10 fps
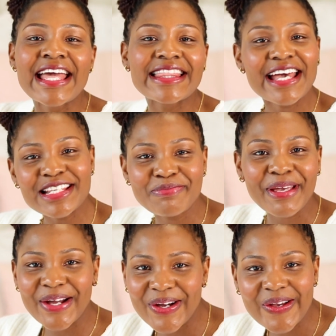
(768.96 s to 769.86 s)
That's
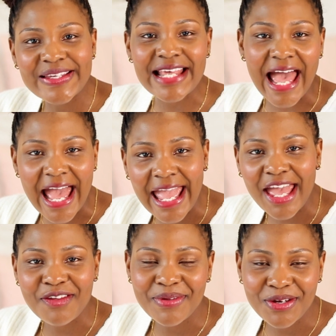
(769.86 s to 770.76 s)
because I
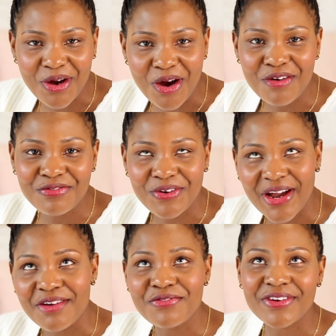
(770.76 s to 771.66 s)
have been off for
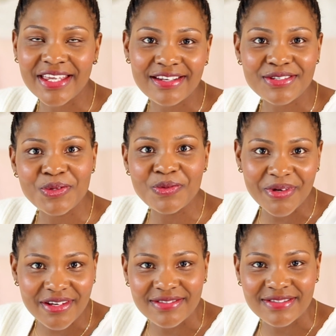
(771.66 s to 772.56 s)
a freaking 2
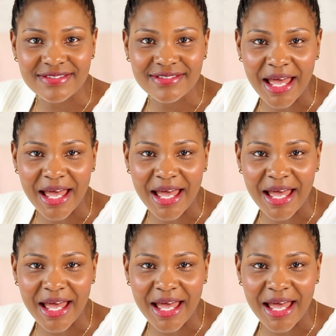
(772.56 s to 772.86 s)
months.